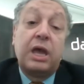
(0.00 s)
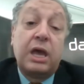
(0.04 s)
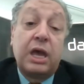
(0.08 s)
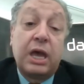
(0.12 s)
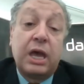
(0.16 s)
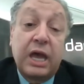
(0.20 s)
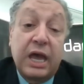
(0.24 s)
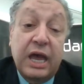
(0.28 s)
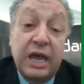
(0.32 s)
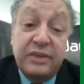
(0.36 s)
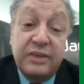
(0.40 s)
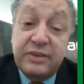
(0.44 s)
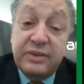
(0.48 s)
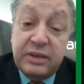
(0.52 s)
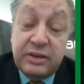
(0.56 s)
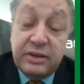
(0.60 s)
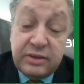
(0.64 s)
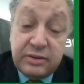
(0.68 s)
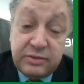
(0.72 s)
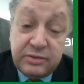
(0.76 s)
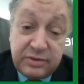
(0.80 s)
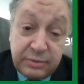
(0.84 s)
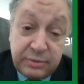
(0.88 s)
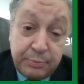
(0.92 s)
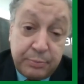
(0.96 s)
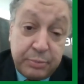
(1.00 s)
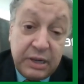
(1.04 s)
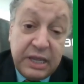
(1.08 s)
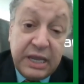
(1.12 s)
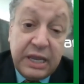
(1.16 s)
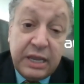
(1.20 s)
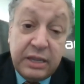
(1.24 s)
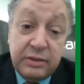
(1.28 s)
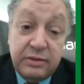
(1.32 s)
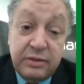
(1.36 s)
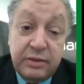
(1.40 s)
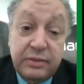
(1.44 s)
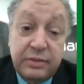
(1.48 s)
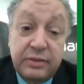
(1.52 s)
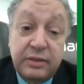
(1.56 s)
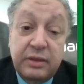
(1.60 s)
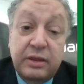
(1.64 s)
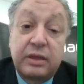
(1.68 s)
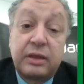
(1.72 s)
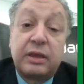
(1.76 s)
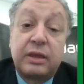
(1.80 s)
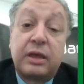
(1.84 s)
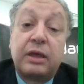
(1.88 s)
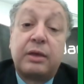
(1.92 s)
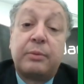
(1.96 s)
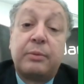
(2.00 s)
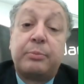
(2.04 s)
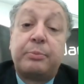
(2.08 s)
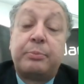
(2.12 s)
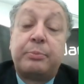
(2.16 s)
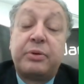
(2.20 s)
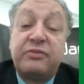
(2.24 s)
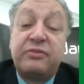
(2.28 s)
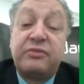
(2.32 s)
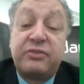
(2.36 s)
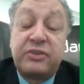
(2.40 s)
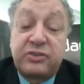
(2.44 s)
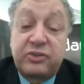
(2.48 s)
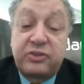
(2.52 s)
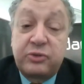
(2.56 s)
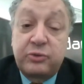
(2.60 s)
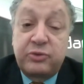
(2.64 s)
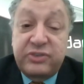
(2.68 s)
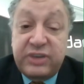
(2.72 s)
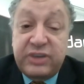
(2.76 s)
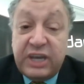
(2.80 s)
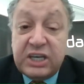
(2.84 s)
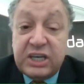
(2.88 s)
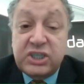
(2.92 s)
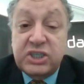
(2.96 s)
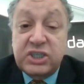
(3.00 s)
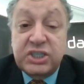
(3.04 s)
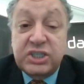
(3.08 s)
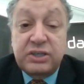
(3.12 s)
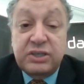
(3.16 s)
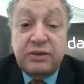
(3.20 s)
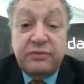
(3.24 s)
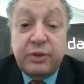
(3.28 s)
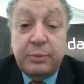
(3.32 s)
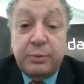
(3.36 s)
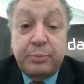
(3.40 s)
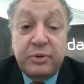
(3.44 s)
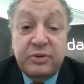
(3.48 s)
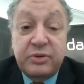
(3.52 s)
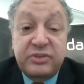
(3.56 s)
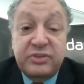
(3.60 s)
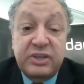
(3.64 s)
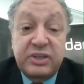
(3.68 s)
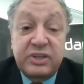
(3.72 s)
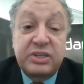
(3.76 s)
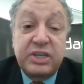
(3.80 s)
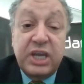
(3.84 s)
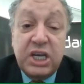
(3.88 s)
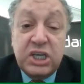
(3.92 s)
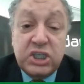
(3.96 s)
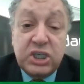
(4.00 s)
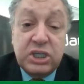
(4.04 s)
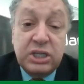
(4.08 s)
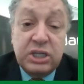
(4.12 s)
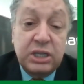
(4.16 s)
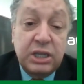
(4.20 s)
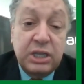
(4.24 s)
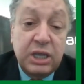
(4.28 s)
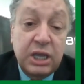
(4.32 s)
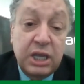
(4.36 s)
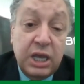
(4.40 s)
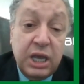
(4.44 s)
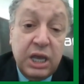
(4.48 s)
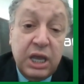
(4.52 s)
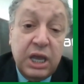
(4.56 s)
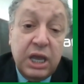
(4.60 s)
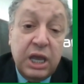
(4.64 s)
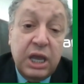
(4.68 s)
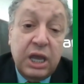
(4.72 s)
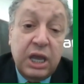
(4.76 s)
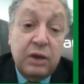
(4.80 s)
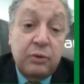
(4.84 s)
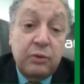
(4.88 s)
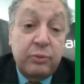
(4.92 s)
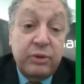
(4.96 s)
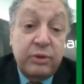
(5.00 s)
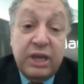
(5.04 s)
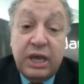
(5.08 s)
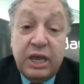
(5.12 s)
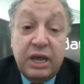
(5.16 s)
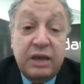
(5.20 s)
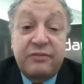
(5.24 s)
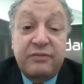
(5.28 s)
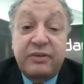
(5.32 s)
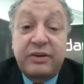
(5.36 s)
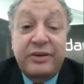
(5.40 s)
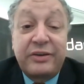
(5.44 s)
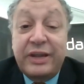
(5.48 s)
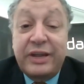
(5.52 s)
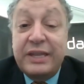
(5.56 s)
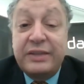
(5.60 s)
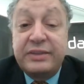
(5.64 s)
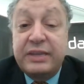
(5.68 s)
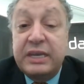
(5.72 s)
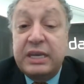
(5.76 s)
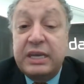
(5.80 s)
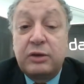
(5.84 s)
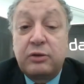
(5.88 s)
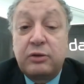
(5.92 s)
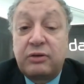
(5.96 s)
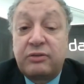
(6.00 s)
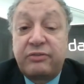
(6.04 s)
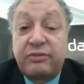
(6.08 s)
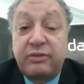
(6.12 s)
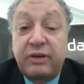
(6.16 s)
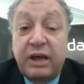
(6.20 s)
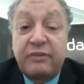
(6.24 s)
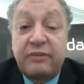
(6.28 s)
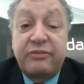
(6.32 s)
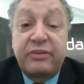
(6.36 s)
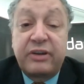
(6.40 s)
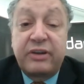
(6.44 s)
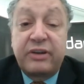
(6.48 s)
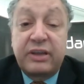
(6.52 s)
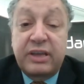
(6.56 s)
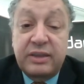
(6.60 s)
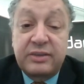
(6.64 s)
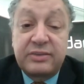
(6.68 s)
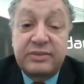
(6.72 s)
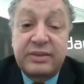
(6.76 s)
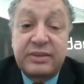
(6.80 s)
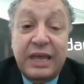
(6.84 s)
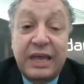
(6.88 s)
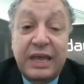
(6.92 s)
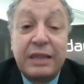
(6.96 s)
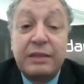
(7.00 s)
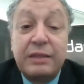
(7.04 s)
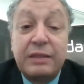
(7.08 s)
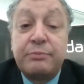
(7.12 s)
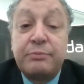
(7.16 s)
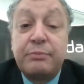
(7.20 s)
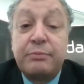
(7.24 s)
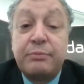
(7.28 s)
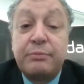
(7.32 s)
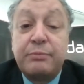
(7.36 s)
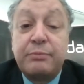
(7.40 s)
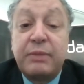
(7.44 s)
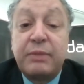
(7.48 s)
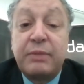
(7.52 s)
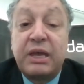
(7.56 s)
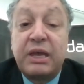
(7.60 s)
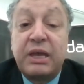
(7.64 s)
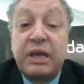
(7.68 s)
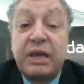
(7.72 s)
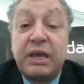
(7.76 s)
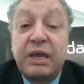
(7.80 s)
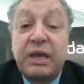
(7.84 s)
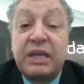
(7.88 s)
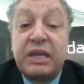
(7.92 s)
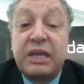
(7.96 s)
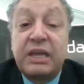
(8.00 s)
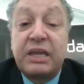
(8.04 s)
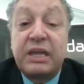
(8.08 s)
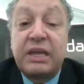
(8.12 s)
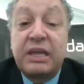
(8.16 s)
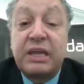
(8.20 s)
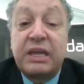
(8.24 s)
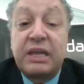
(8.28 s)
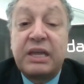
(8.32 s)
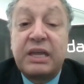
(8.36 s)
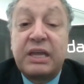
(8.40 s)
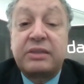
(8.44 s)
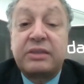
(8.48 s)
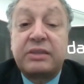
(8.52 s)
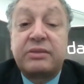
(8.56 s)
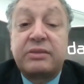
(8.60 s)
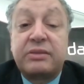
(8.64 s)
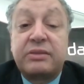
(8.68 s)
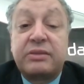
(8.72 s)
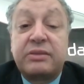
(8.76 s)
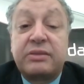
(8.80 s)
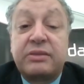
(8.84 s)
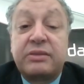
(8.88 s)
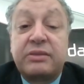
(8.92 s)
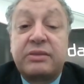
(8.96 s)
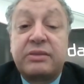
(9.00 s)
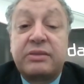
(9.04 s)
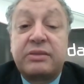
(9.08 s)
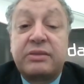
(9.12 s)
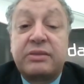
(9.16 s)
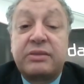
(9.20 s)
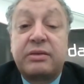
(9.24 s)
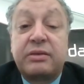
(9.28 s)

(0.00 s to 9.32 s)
As explained in the previous two sections of the presentation, we have a great deal of Africa's unmet development needs.